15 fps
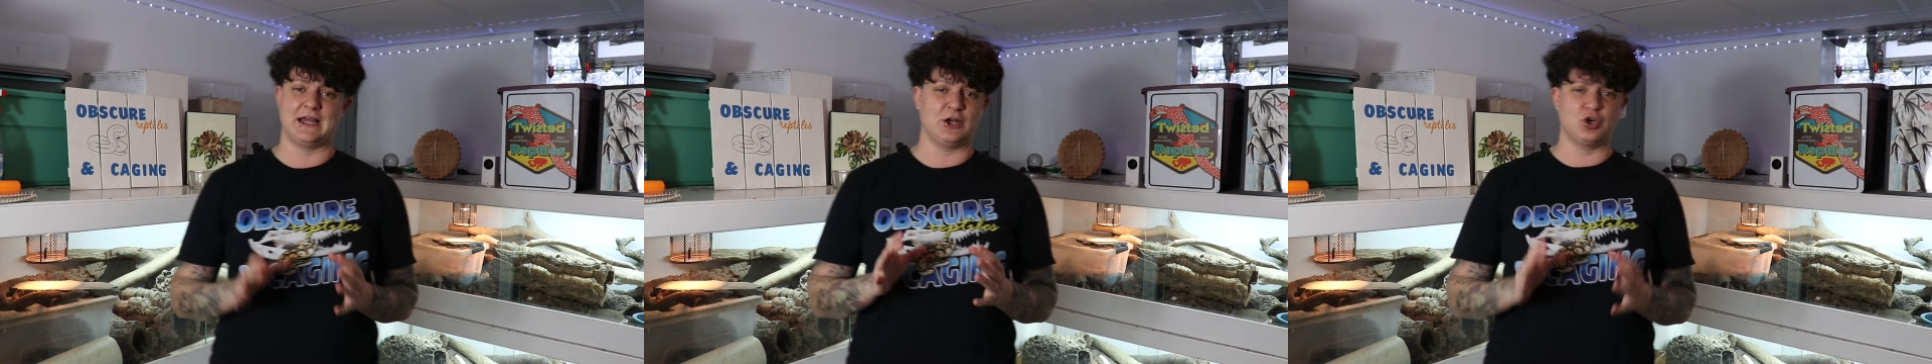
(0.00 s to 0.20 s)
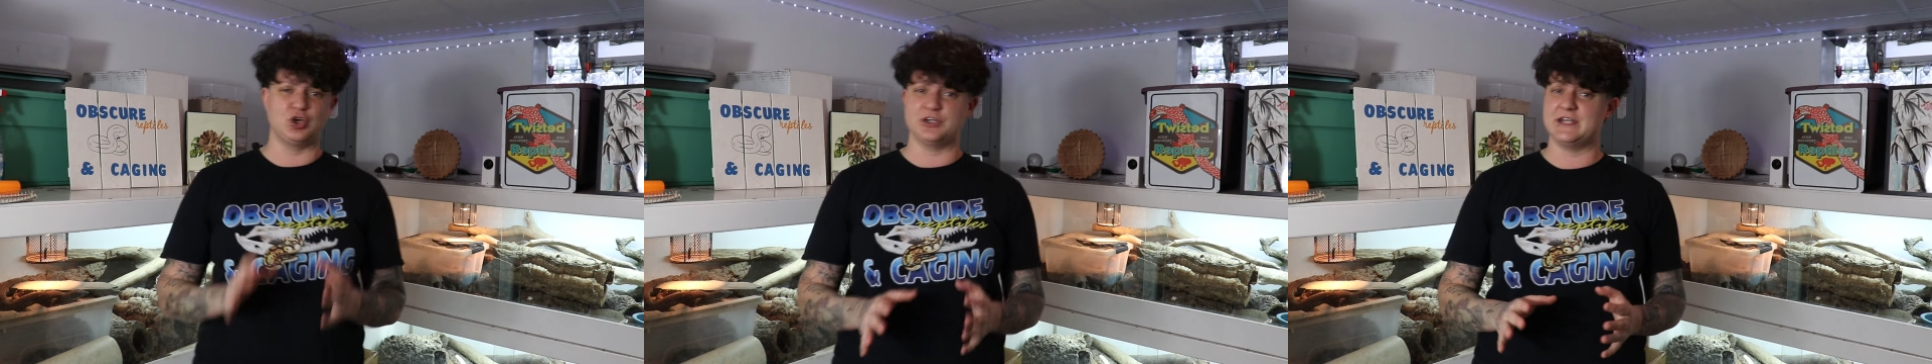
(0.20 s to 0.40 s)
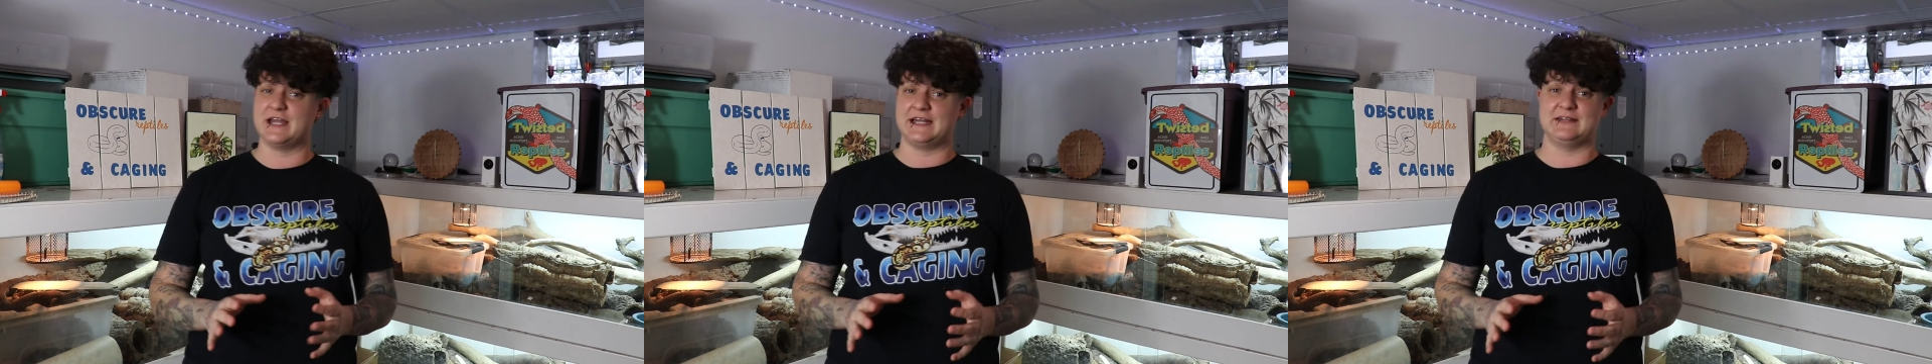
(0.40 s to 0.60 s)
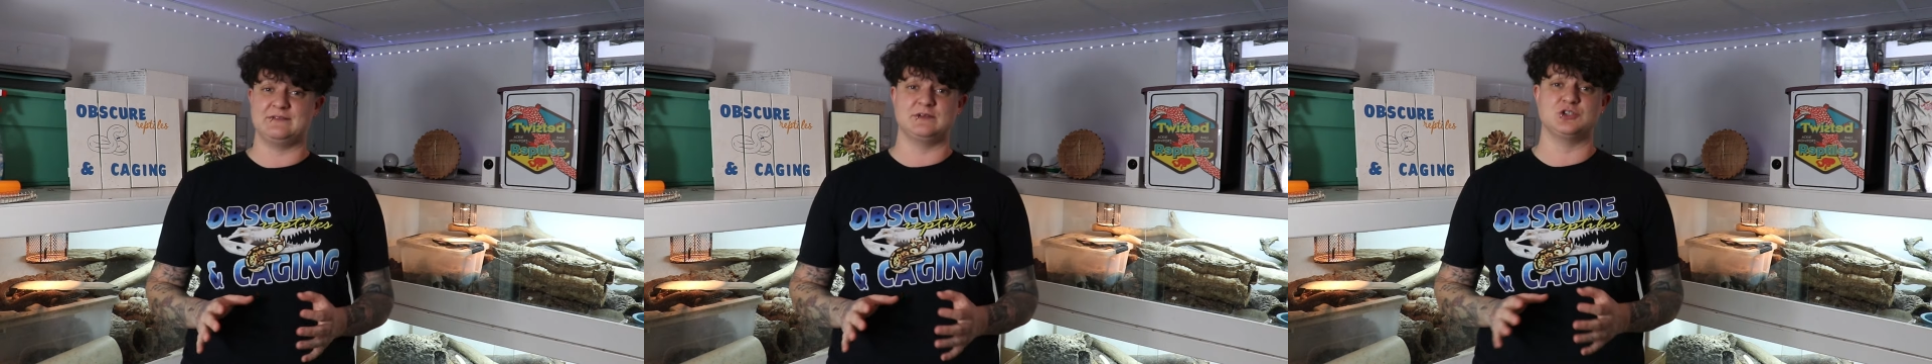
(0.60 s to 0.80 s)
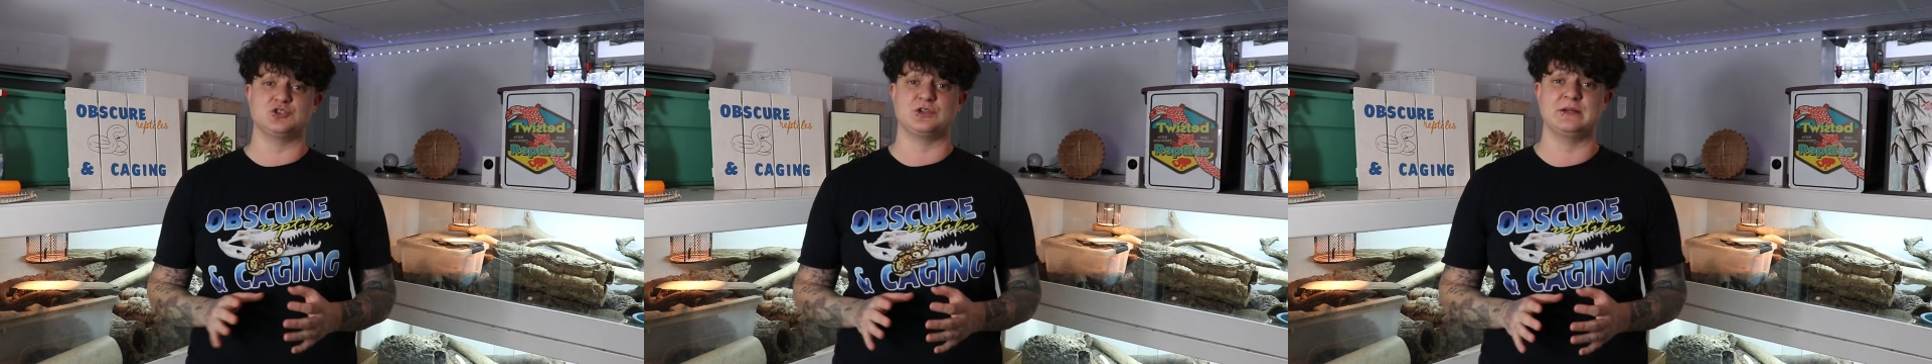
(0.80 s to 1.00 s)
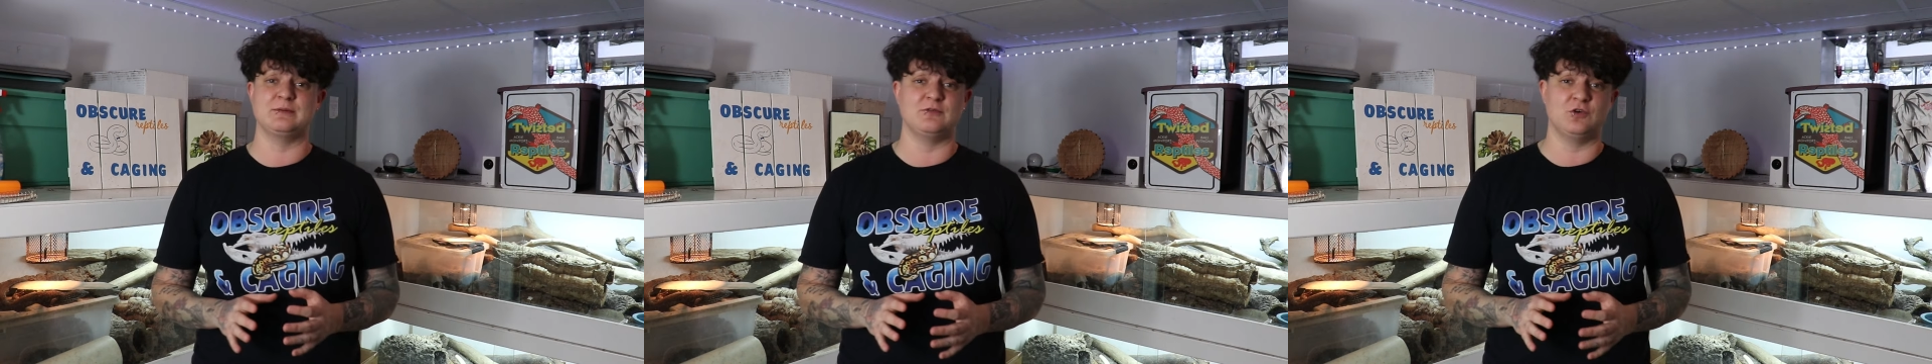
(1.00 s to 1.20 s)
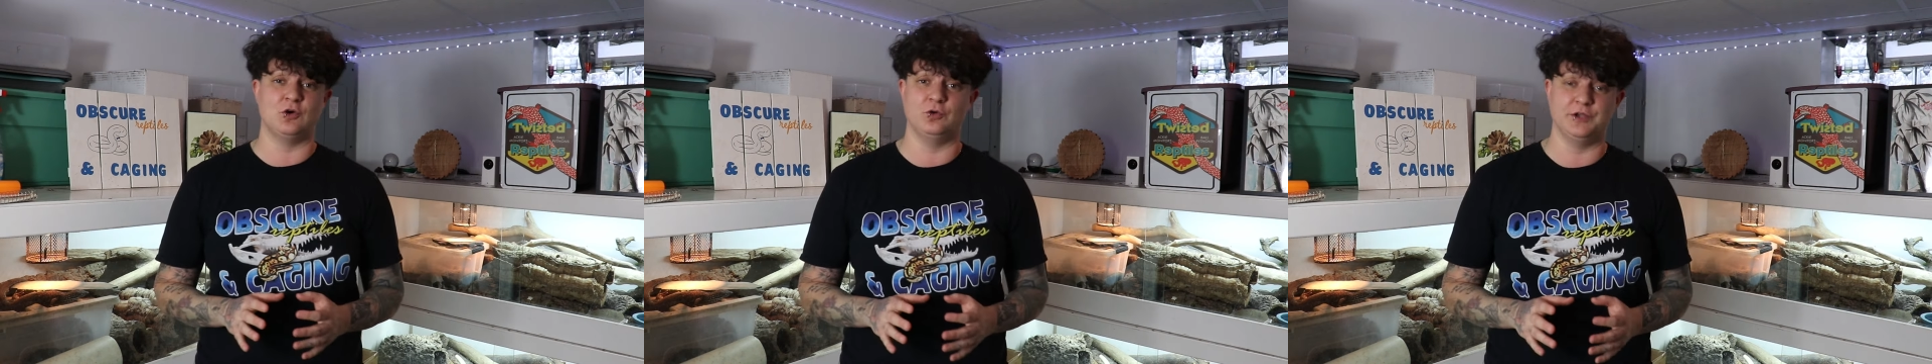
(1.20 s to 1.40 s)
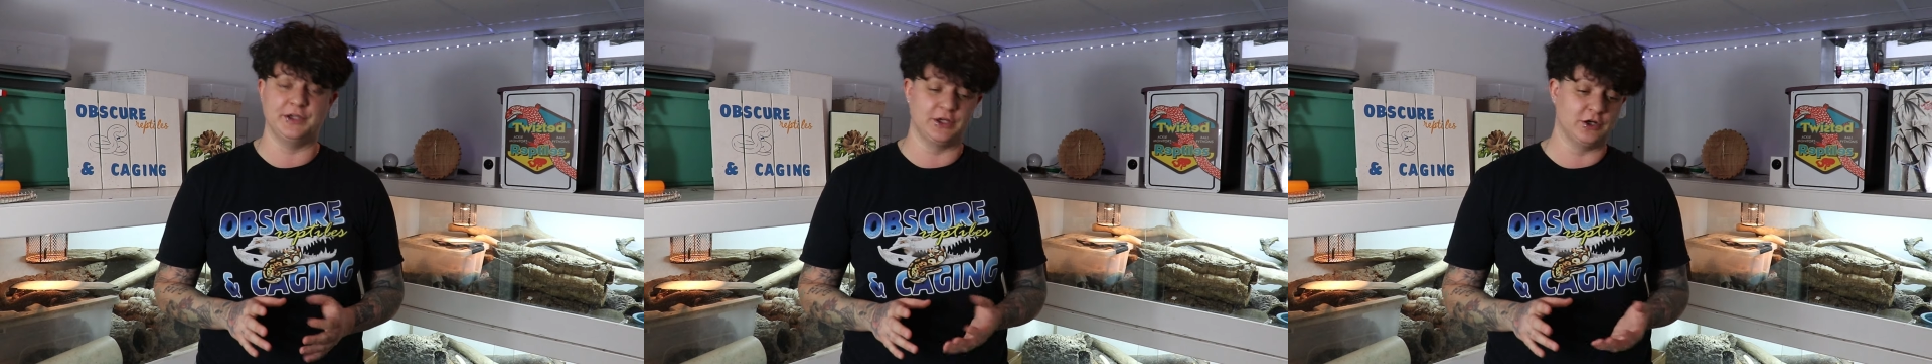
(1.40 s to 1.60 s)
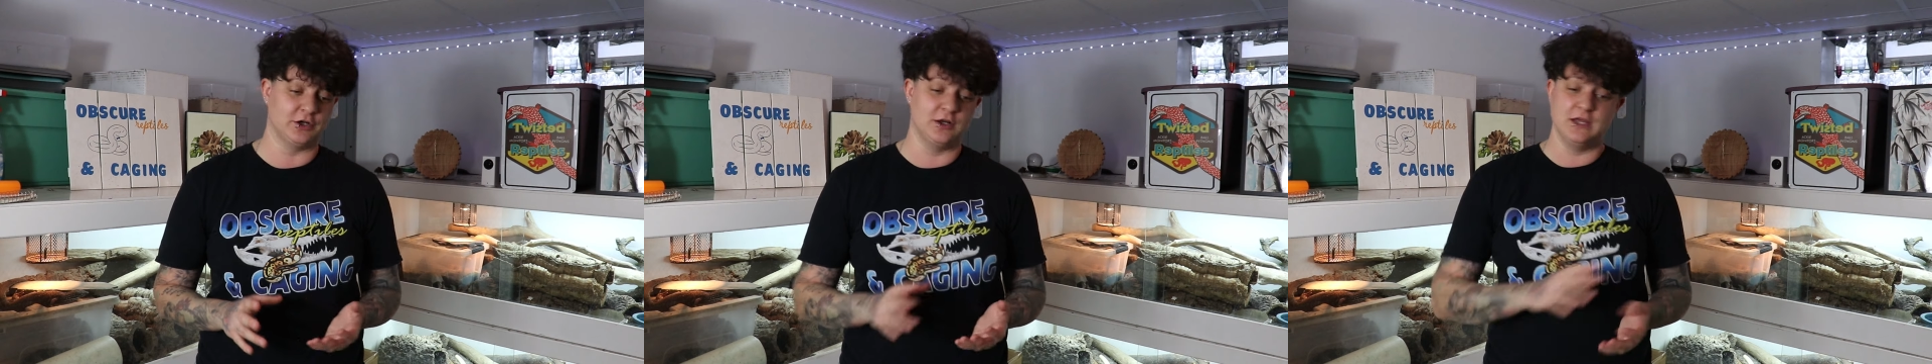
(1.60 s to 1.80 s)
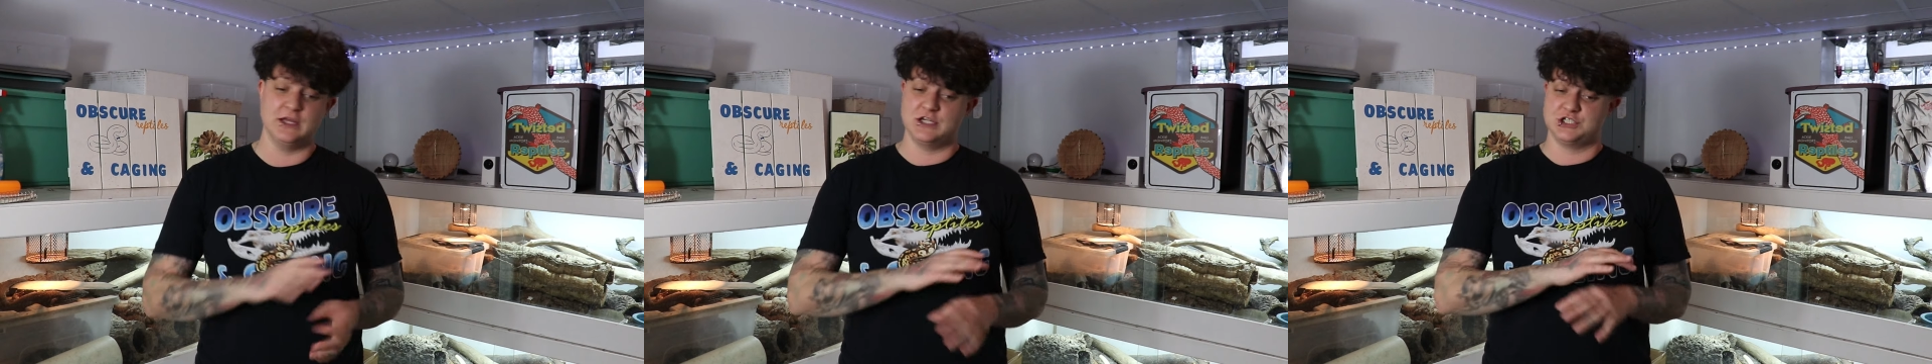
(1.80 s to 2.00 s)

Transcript: I could not even dream of holding her.